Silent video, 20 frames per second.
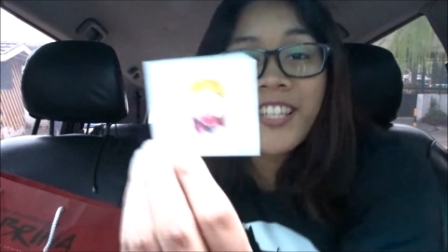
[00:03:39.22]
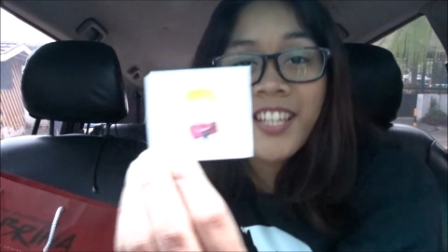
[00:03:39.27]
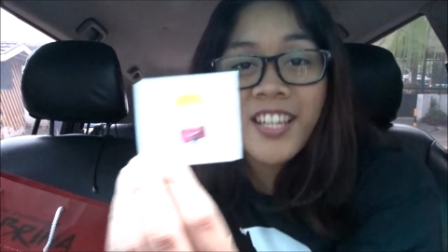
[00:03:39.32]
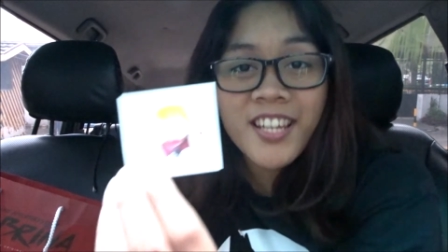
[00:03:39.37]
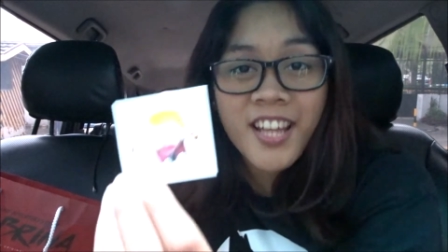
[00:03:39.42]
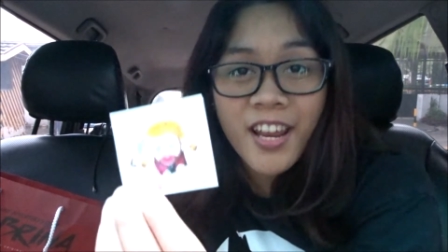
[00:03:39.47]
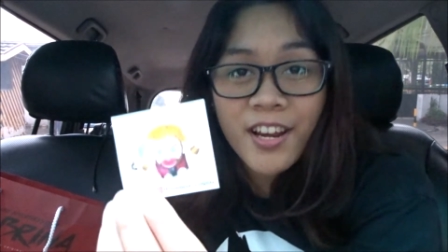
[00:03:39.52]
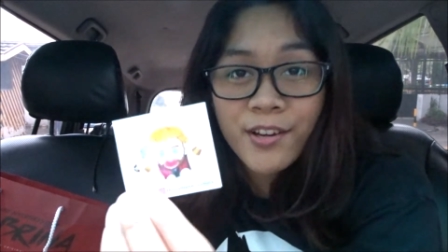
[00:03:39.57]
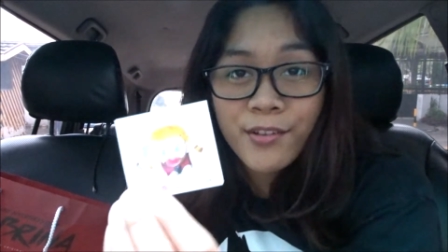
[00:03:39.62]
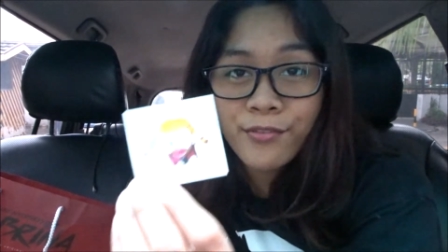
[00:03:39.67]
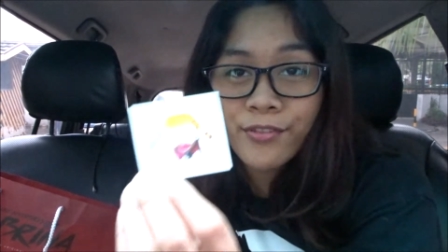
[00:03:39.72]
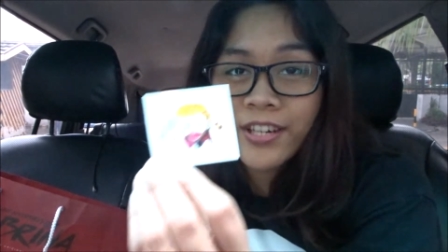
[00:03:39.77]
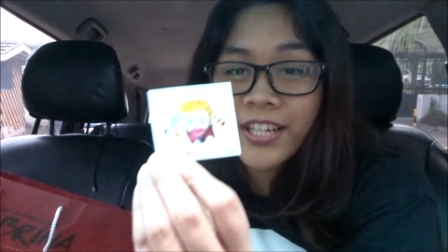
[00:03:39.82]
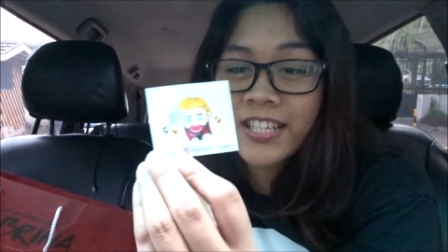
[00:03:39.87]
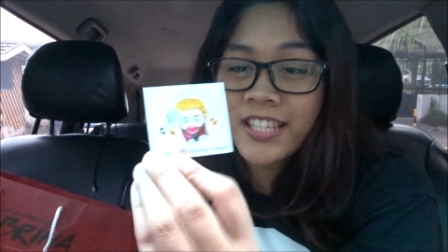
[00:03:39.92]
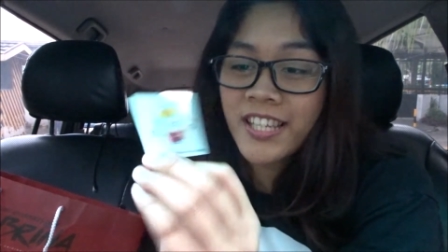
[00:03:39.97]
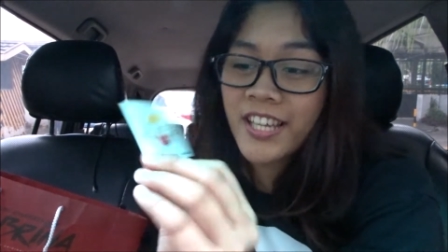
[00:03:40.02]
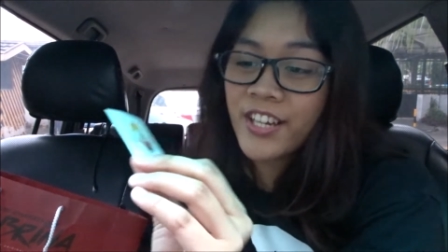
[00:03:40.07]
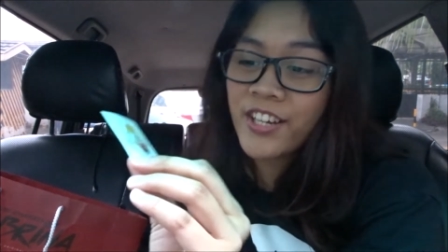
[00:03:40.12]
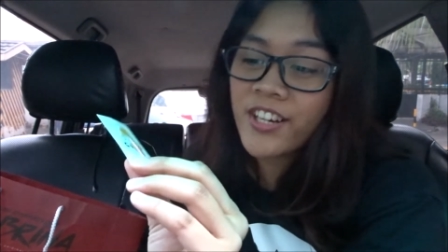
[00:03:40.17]
another free
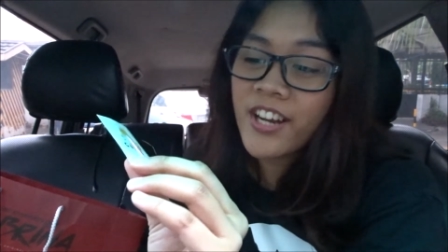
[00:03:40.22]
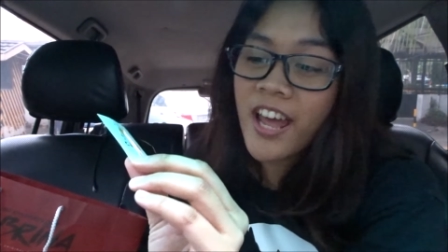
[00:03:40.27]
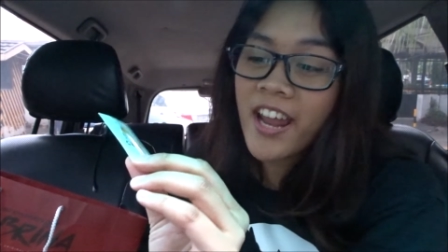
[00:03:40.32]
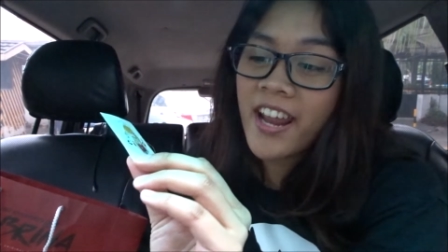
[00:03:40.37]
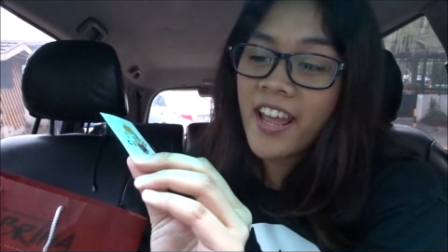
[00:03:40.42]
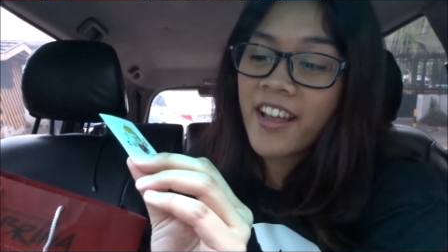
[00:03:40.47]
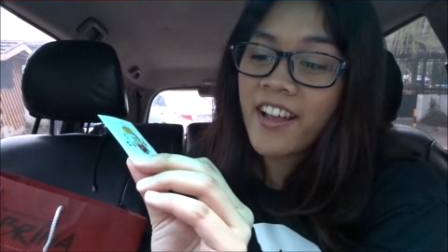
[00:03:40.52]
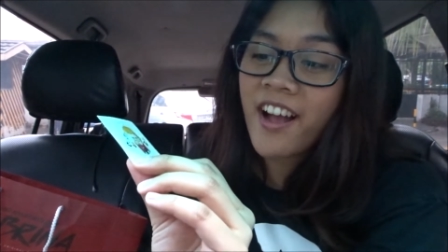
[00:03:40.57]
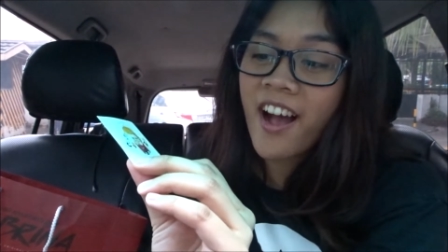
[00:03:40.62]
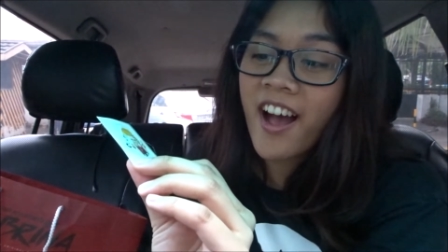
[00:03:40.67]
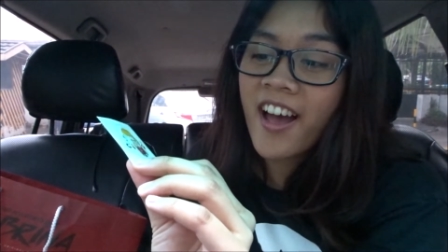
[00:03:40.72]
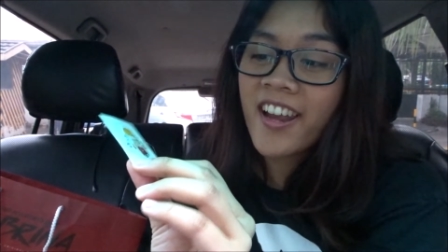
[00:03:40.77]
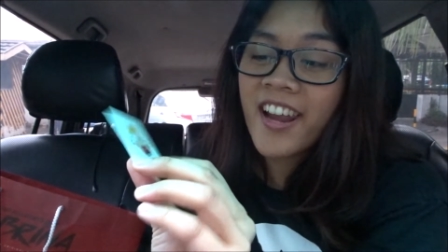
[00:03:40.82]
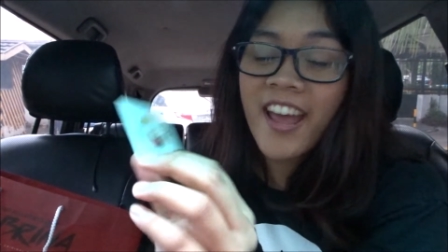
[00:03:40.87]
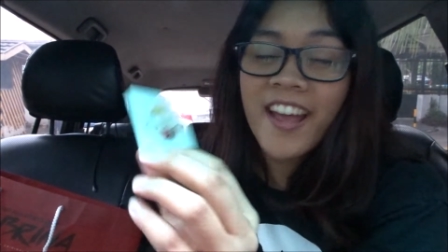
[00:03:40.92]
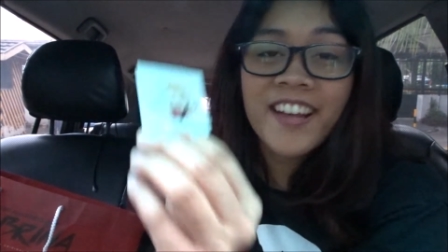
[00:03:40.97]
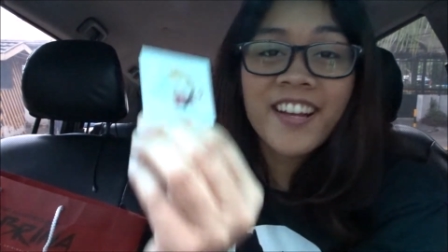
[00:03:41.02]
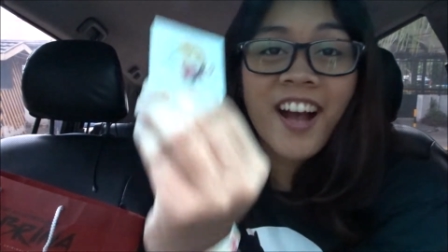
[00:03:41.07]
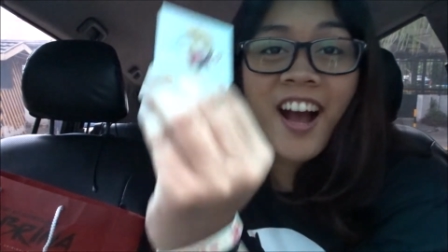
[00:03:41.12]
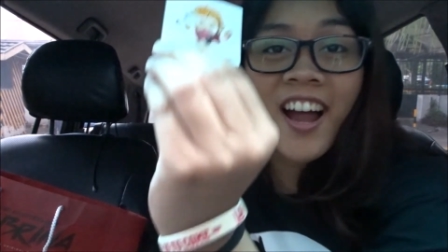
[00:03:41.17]
sticker that I got.
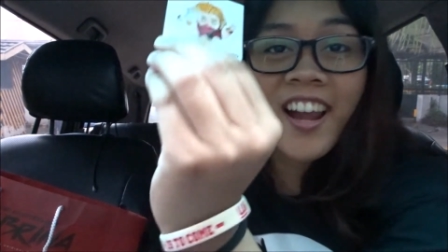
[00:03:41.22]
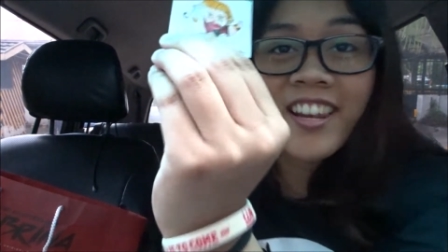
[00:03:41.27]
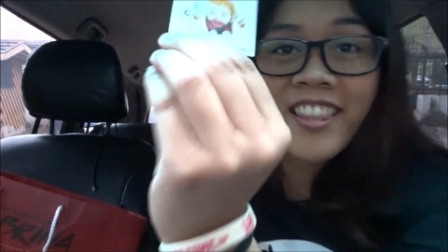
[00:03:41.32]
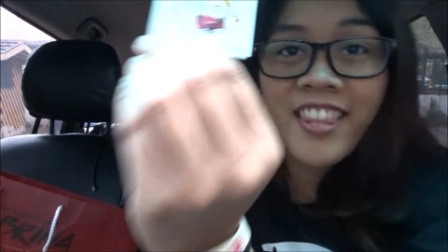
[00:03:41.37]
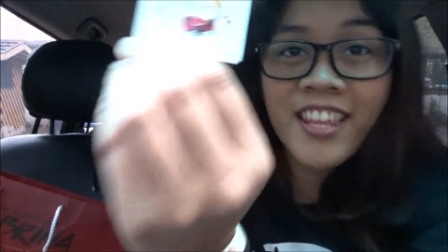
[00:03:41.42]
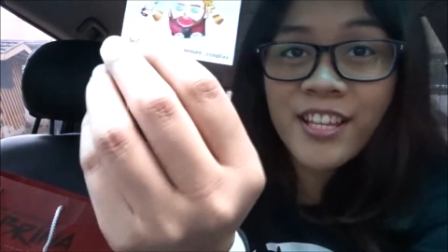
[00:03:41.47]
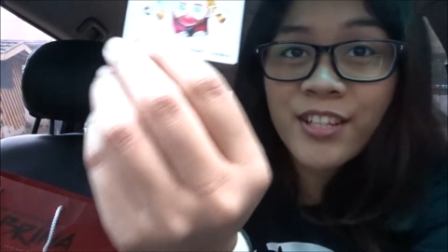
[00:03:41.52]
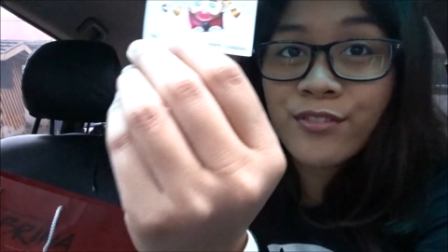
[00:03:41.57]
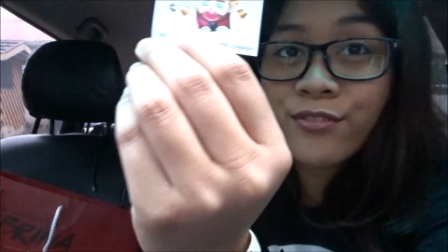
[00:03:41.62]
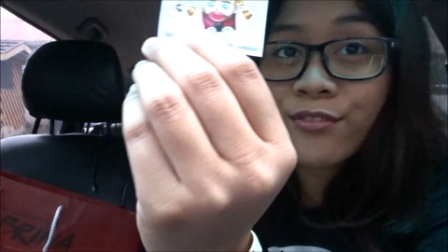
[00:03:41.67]
I got this